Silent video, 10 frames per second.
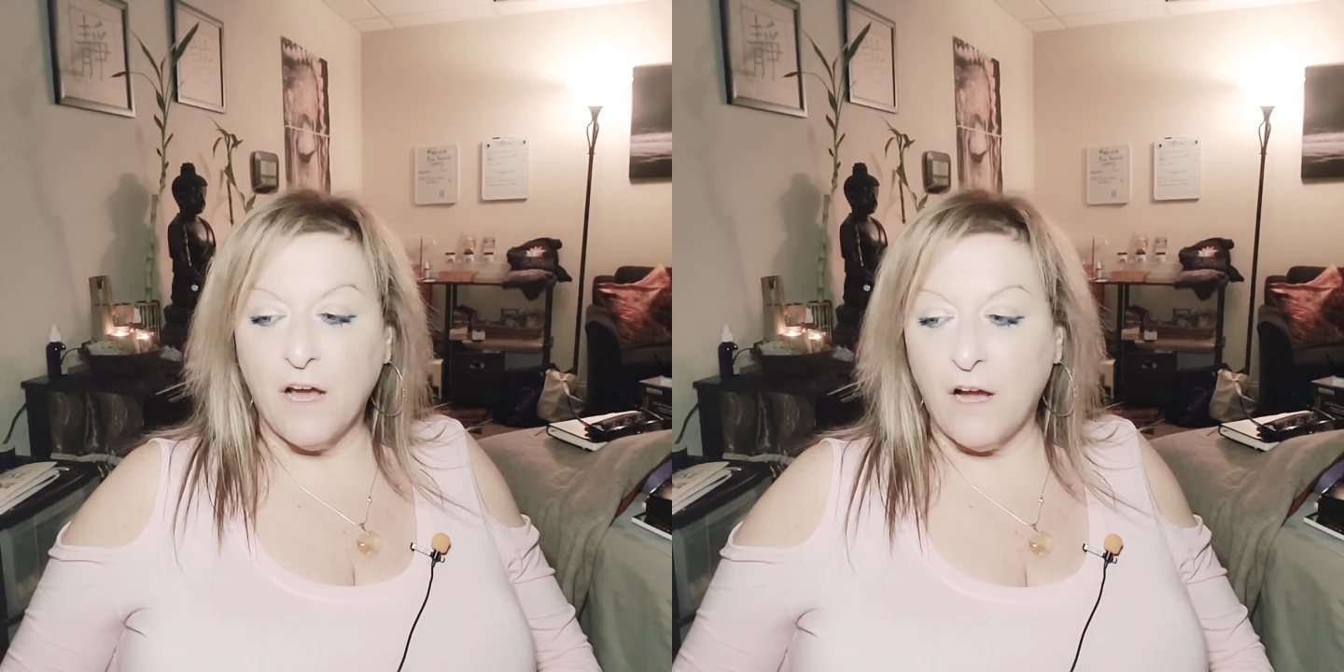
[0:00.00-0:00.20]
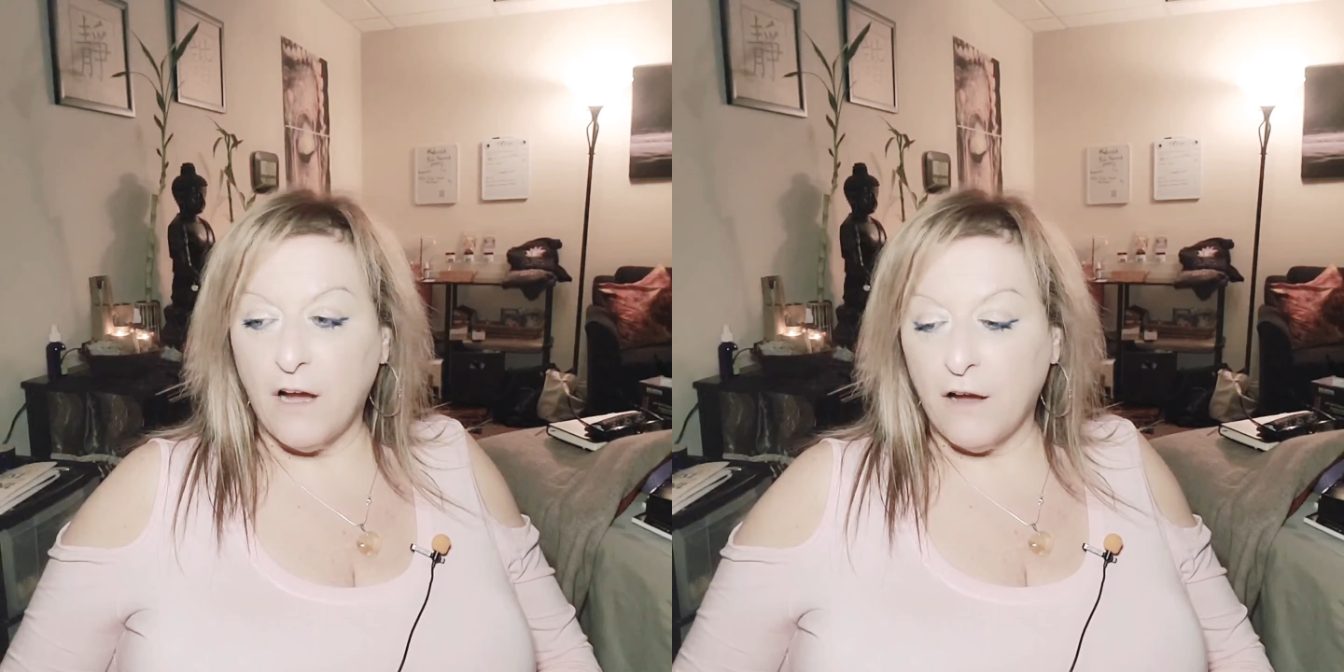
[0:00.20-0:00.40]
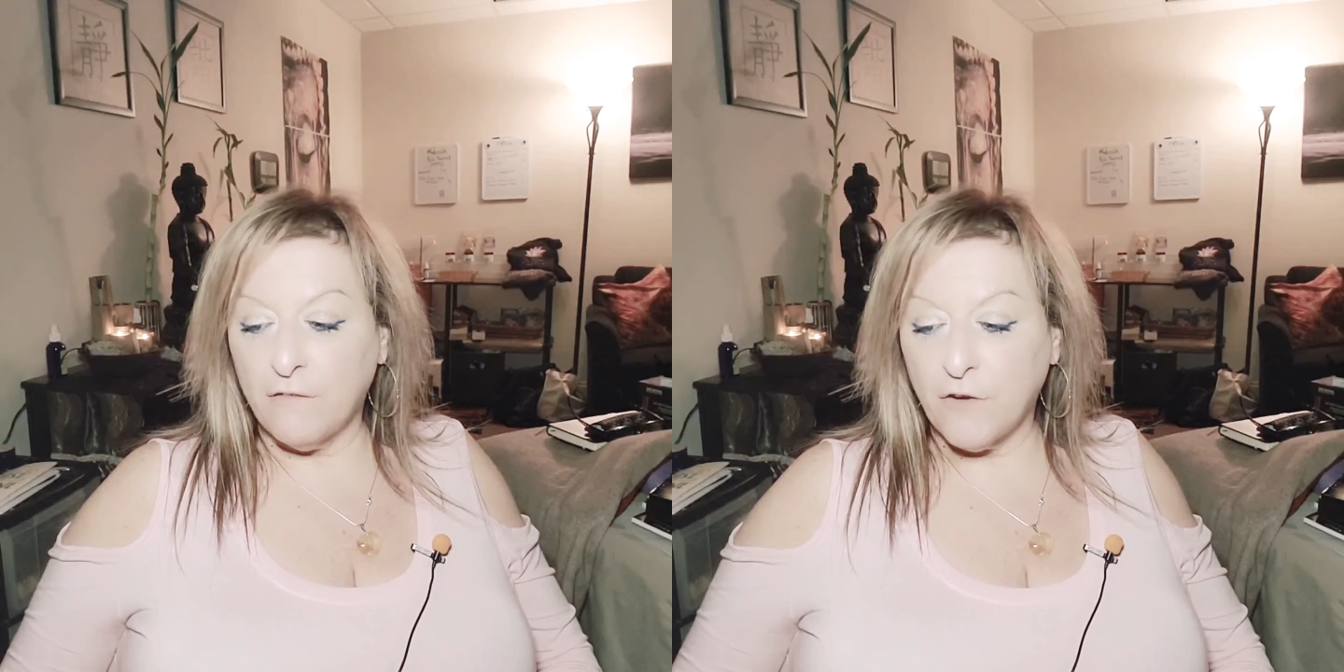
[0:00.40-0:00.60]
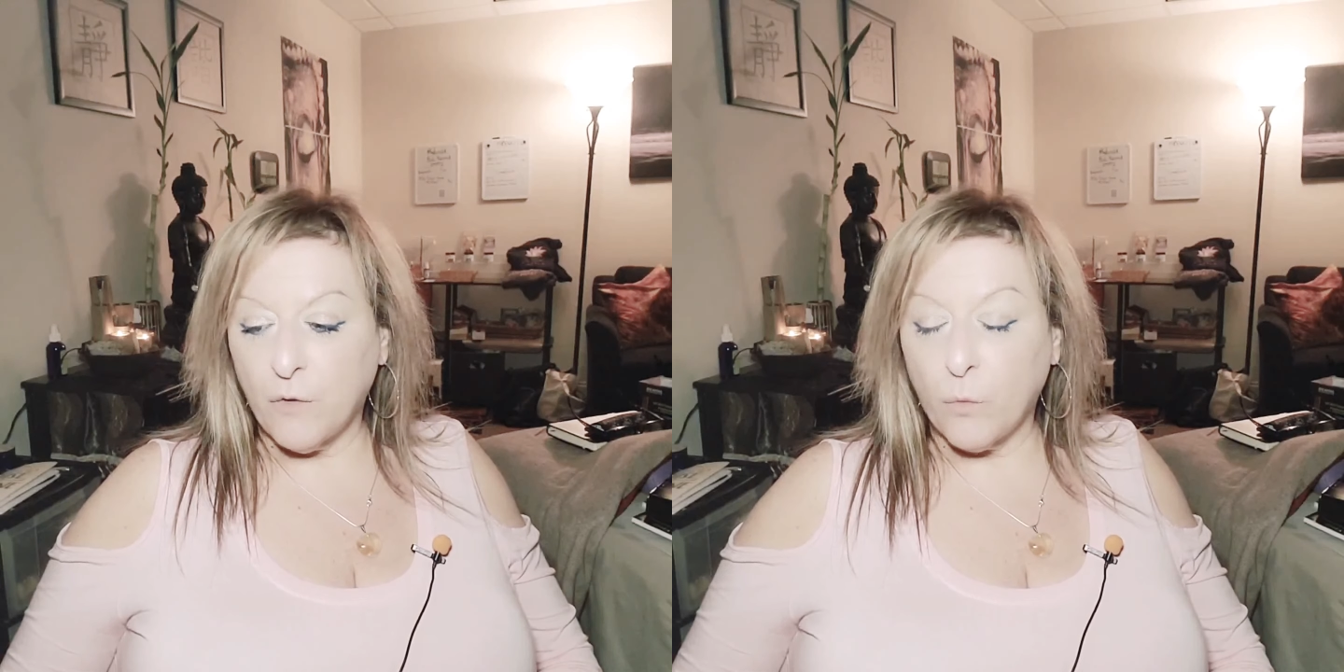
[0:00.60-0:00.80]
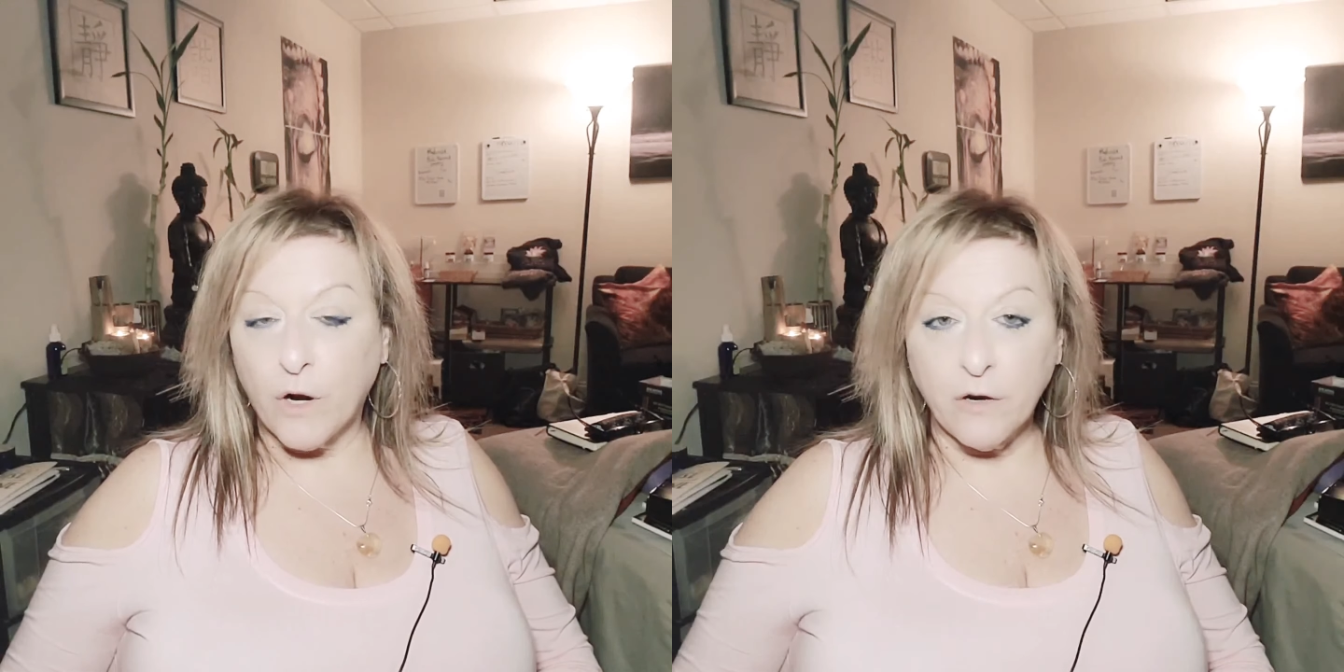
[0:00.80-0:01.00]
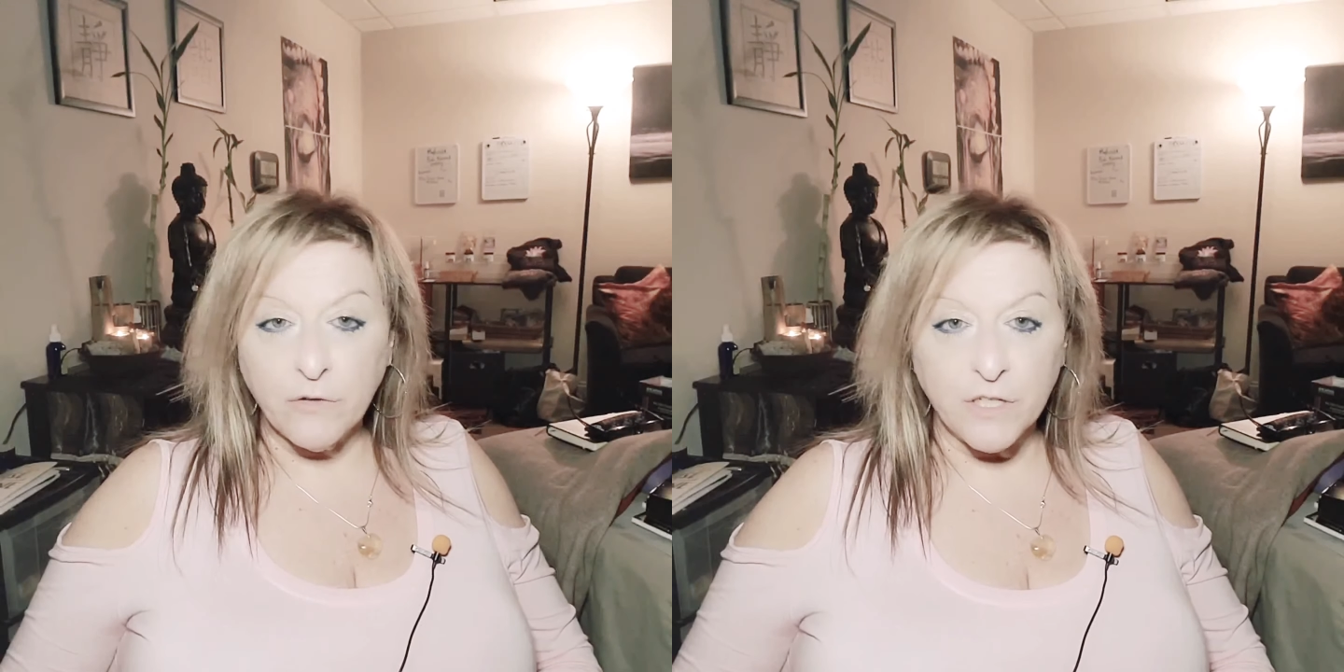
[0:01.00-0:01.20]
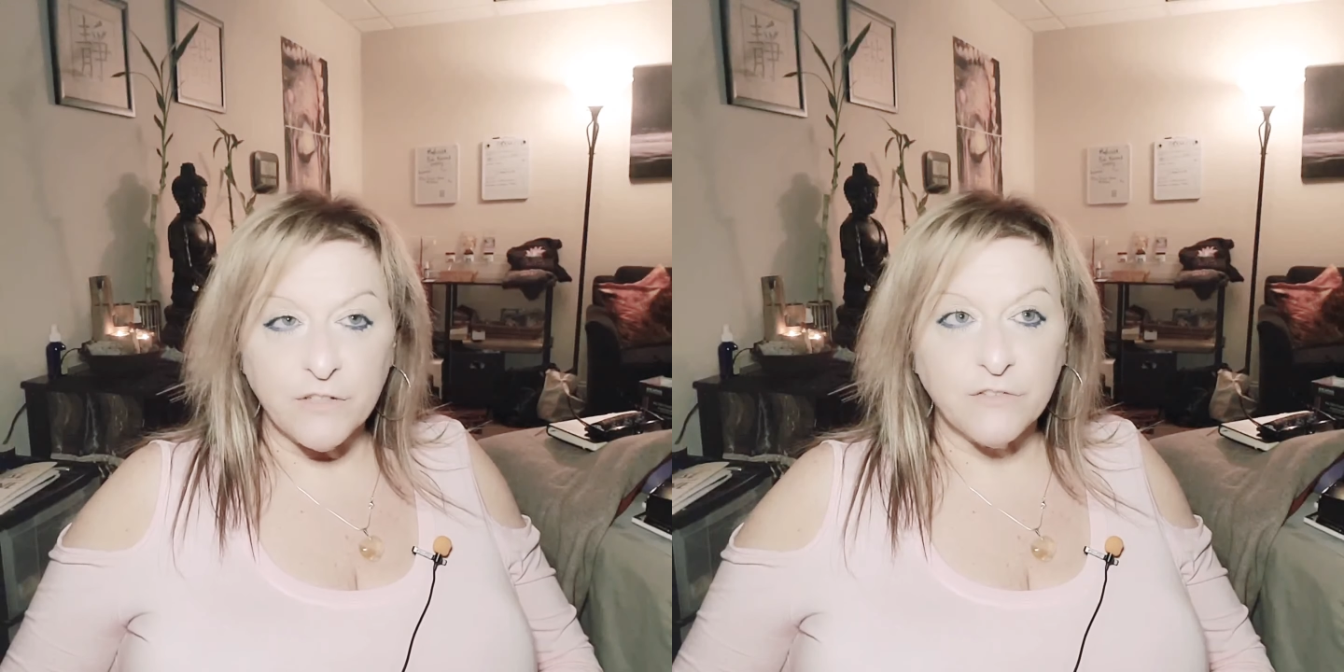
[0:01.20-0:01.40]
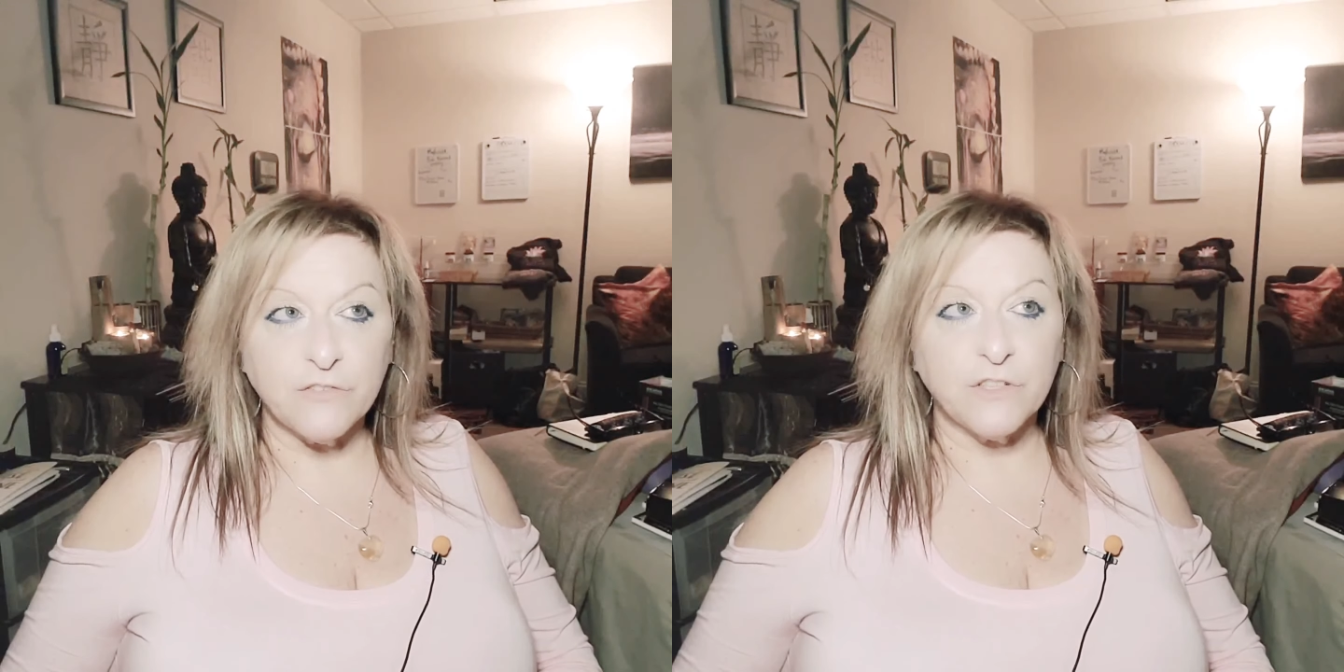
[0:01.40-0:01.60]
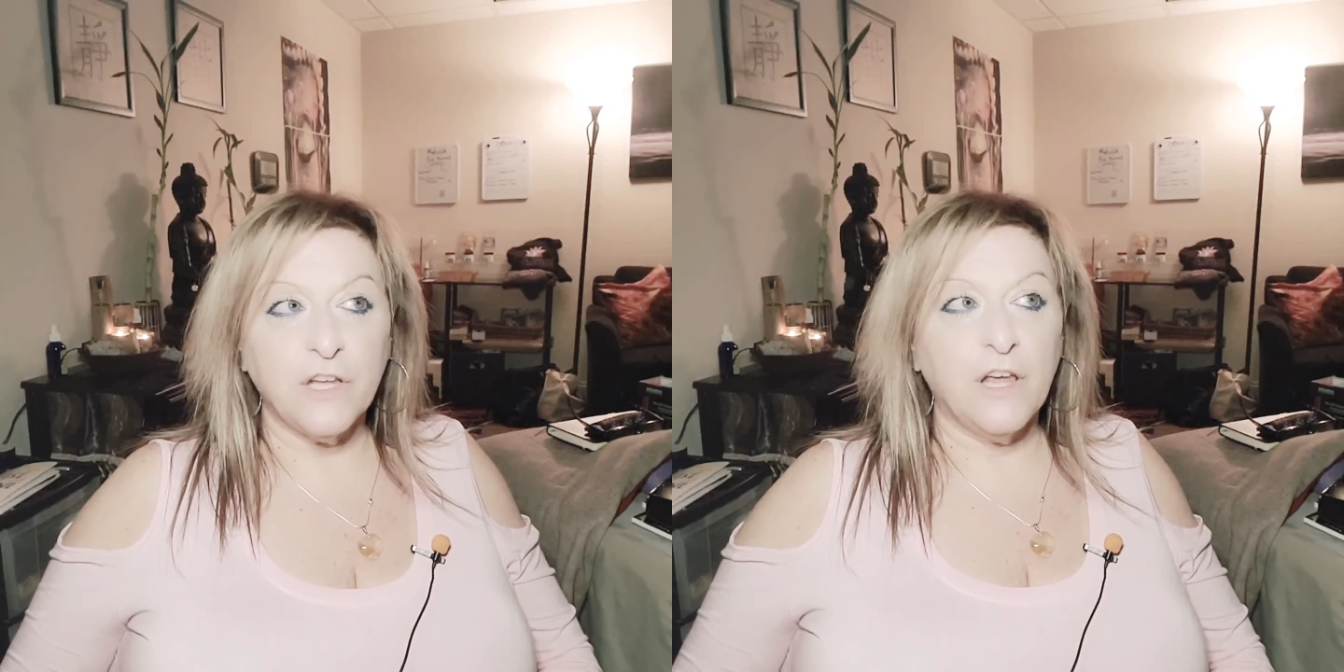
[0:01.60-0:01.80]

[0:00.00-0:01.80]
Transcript: of awareness